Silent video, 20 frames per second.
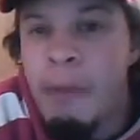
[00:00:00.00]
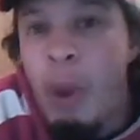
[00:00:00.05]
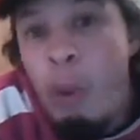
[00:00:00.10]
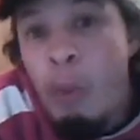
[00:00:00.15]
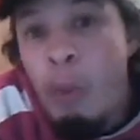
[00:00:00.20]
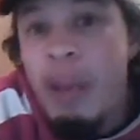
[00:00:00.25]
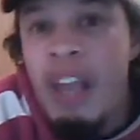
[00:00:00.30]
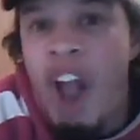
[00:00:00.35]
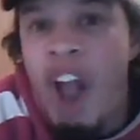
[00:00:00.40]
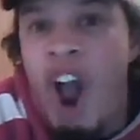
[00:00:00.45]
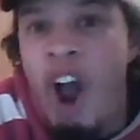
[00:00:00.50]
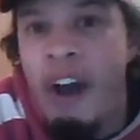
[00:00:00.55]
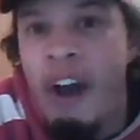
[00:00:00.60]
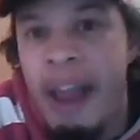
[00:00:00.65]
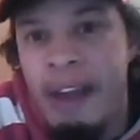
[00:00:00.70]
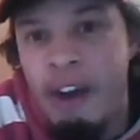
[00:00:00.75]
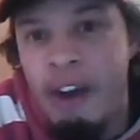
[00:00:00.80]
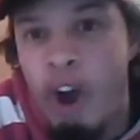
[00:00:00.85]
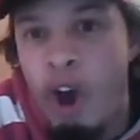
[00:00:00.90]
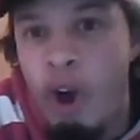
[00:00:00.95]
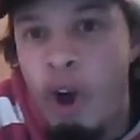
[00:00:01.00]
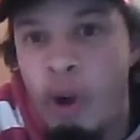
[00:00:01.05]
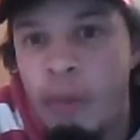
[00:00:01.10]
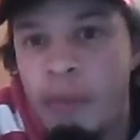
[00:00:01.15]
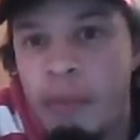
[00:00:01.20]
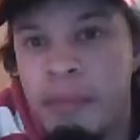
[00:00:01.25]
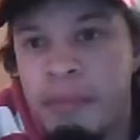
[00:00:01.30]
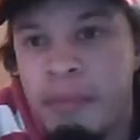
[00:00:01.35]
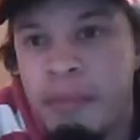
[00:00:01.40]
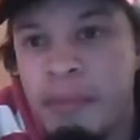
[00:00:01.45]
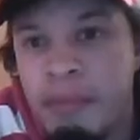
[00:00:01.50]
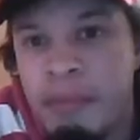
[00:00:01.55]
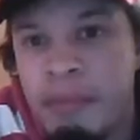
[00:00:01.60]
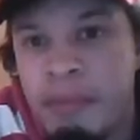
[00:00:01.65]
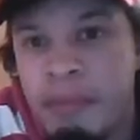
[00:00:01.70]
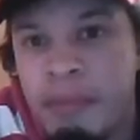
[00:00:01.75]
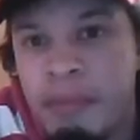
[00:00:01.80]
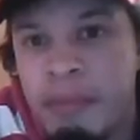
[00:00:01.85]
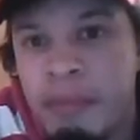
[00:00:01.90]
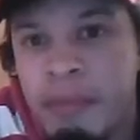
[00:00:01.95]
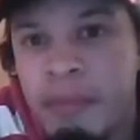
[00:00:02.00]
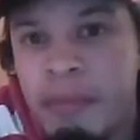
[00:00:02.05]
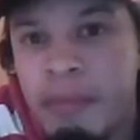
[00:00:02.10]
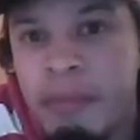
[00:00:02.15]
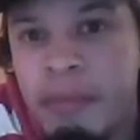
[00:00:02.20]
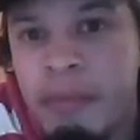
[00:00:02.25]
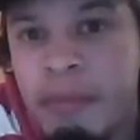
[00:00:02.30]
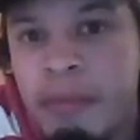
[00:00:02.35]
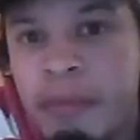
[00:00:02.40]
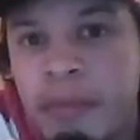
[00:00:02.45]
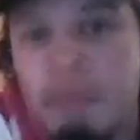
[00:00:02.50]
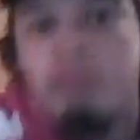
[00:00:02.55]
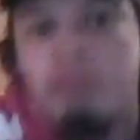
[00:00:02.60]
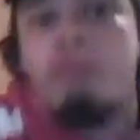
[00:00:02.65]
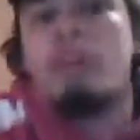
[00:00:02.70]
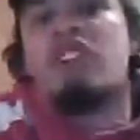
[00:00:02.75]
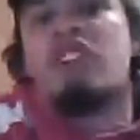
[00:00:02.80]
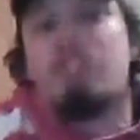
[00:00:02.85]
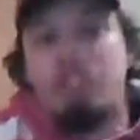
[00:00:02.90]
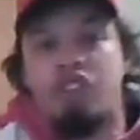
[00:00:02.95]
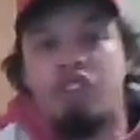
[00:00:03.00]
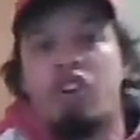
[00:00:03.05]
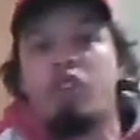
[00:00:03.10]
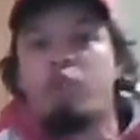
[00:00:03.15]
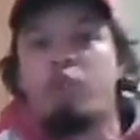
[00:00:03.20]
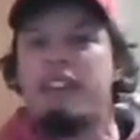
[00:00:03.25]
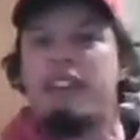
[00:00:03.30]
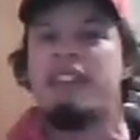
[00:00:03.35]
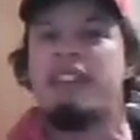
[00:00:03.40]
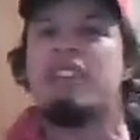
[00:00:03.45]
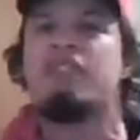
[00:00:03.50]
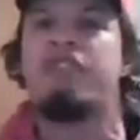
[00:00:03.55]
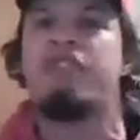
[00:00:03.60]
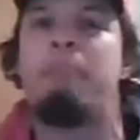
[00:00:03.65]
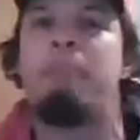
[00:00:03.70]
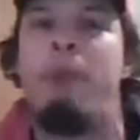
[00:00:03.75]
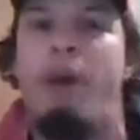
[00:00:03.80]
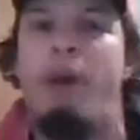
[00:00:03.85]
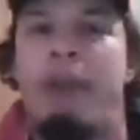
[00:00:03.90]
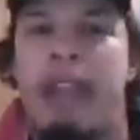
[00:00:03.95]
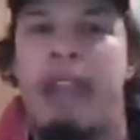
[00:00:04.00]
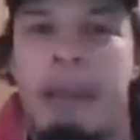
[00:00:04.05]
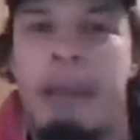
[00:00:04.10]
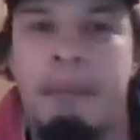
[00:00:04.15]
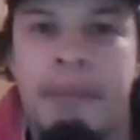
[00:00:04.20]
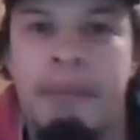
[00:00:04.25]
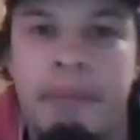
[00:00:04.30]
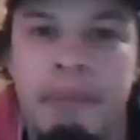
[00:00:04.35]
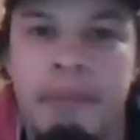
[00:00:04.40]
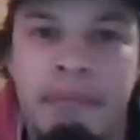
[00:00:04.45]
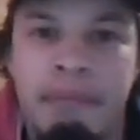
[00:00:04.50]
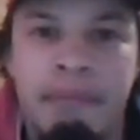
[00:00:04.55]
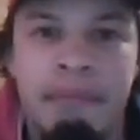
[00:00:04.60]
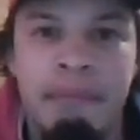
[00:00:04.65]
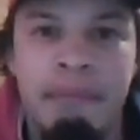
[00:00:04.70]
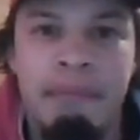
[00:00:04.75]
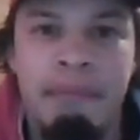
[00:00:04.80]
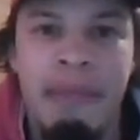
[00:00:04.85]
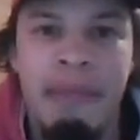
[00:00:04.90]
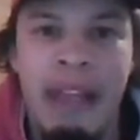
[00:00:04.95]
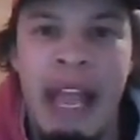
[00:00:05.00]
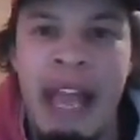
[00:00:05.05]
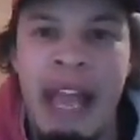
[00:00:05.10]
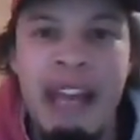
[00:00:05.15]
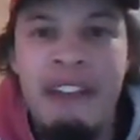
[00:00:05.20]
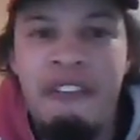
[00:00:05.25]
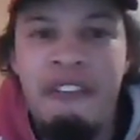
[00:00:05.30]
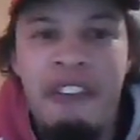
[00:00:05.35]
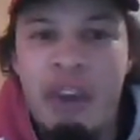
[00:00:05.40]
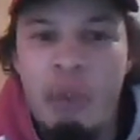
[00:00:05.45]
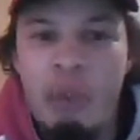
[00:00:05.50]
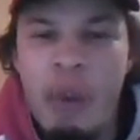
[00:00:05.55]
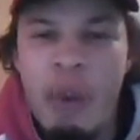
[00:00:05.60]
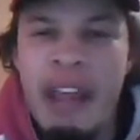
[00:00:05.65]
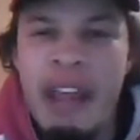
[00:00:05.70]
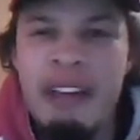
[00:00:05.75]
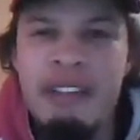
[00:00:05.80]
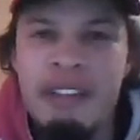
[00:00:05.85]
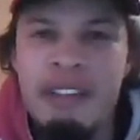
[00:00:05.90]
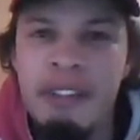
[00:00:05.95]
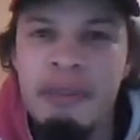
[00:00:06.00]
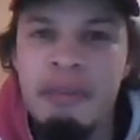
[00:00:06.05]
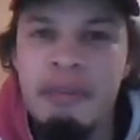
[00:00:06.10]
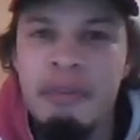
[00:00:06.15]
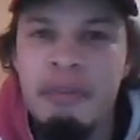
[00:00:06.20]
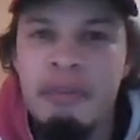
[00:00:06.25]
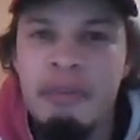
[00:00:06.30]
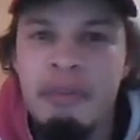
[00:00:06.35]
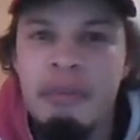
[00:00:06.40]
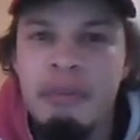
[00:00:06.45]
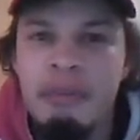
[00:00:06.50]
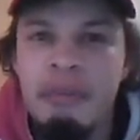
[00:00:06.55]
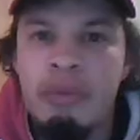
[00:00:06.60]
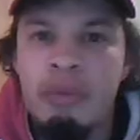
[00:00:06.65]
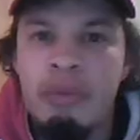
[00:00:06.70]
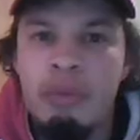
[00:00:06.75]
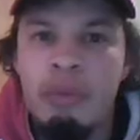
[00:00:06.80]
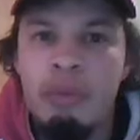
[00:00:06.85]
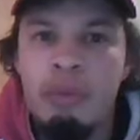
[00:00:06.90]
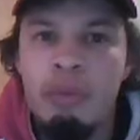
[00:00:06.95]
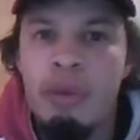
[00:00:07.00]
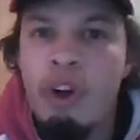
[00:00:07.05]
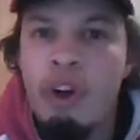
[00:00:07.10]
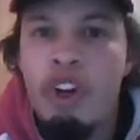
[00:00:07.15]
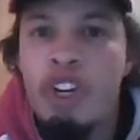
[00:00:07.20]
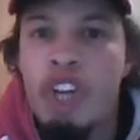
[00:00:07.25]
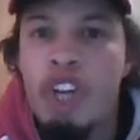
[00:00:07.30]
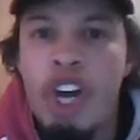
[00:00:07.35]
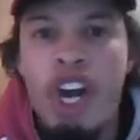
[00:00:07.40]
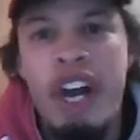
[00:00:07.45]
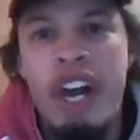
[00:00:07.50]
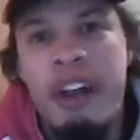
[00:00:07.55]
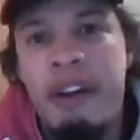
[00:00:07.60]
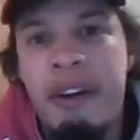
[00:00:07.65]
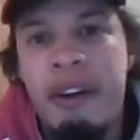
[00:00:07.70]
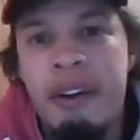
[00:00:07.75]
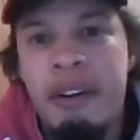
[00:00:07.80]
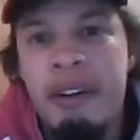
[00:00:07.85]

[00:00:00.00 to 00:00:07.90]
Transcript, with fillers: We are at home. We should win this football game. And if he wins, well, good.